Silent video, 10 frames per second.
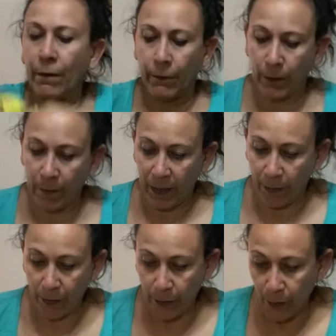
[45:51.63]
for about
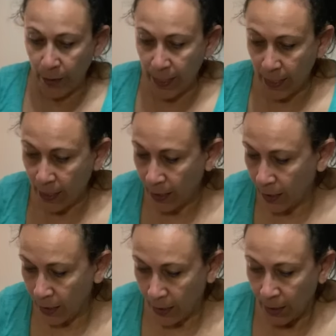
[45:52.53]
30,
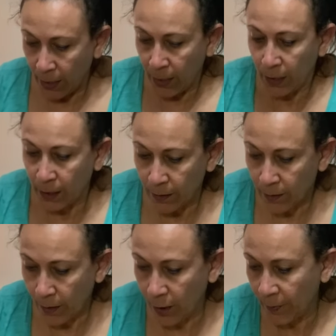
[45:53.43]

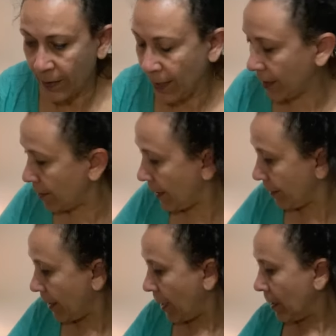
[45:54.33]
so I'm excited about
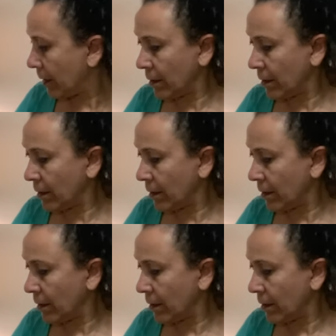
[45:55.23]
that.